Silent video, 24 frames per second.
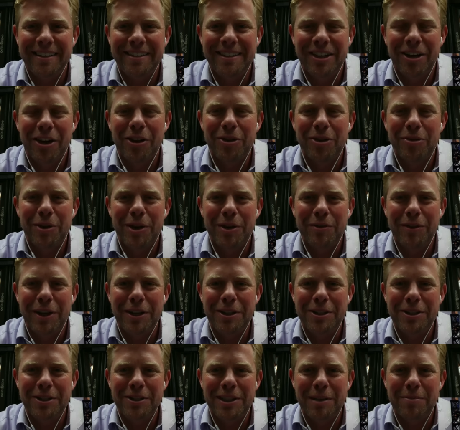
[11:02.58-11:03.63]
did all the
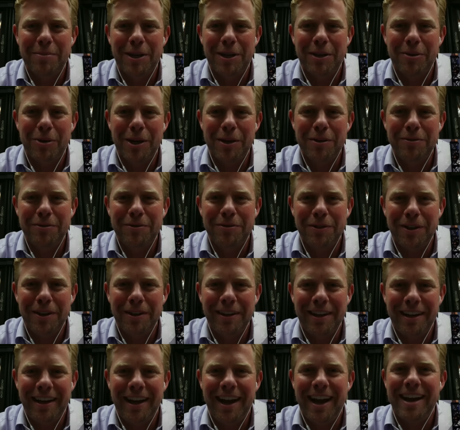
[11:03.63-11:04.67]
renovations that my wife
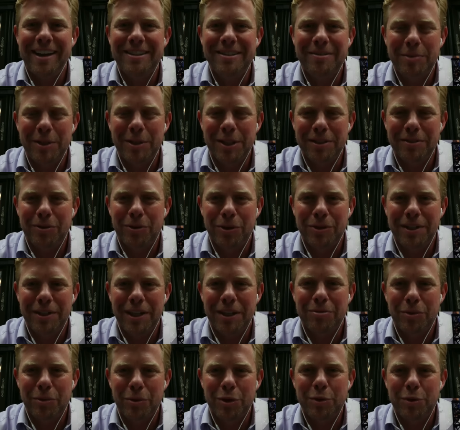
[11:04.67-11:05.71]
had asked, because, of course,
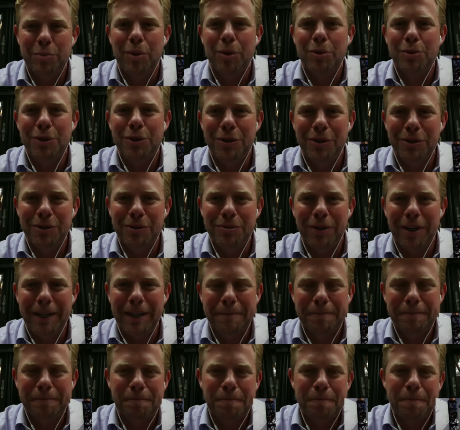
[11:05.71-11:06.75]
that's what we're supposed to do,
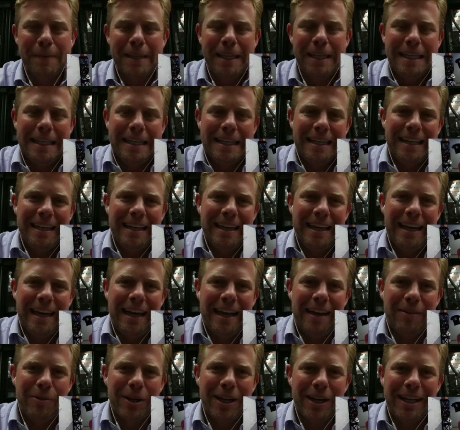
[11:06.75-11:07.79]
right?
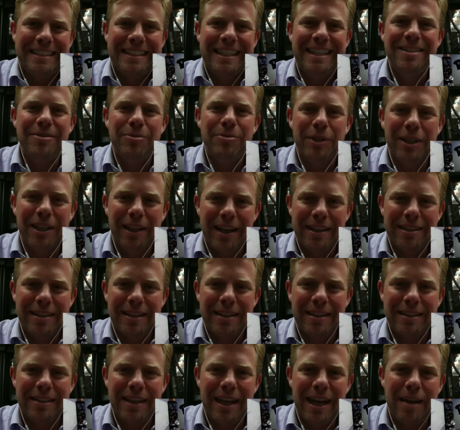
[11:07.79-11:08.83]
And what I didn't realize
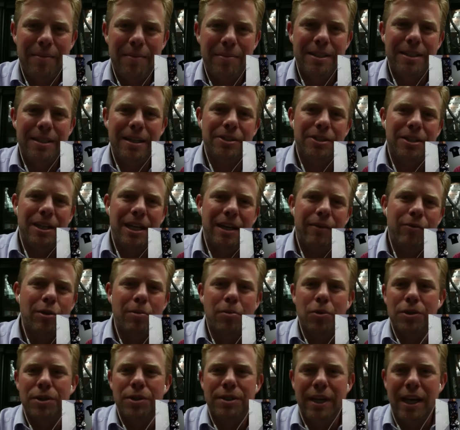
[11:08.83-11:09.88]
at the time is that I was going to have
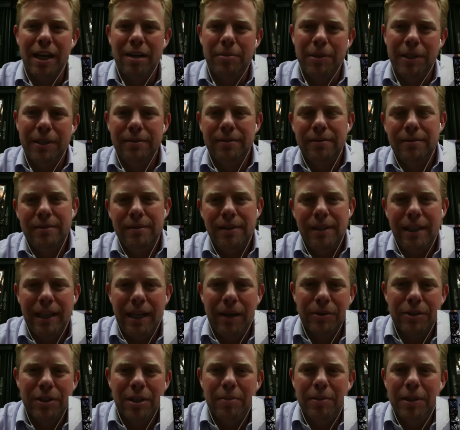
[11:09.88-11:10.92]
one more settlement, and
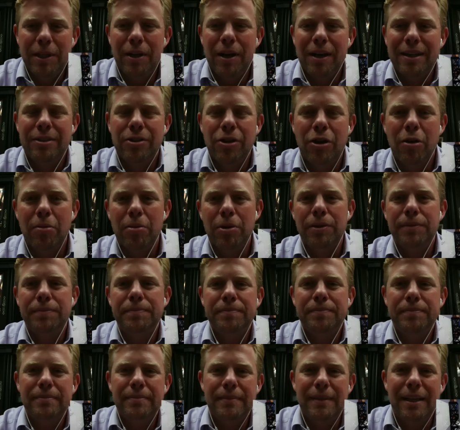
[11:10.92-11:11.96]
that was going to be in October.
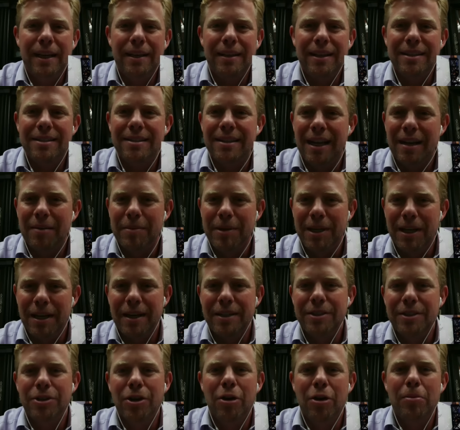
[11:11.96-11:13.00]
I had that settlement in
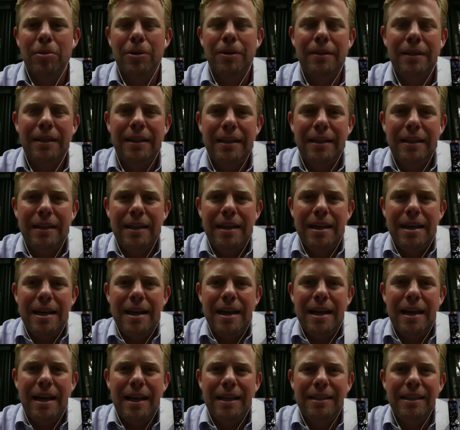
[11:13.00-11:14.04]
October,
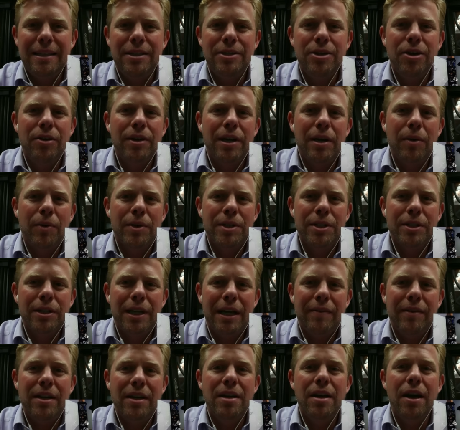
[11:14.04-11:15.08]
and I didn't know that I wasn't
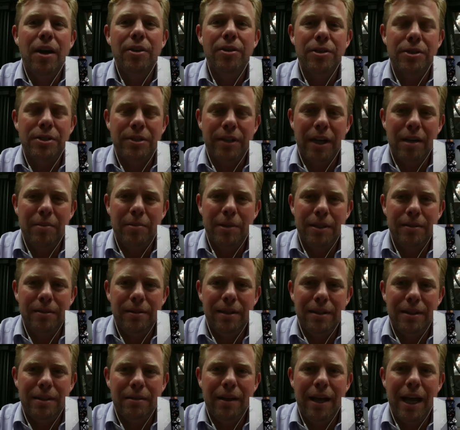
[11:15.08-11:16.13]
going to have another settlement
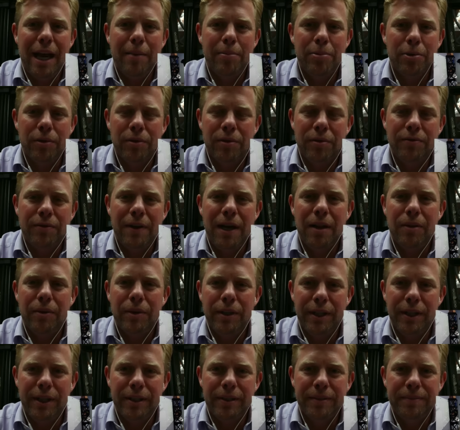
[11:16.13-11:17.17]
until April of the following
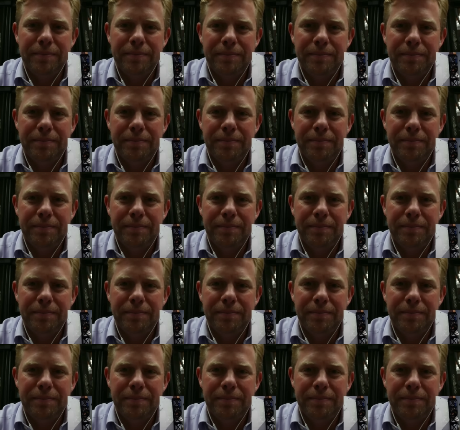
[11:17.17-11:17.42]
year.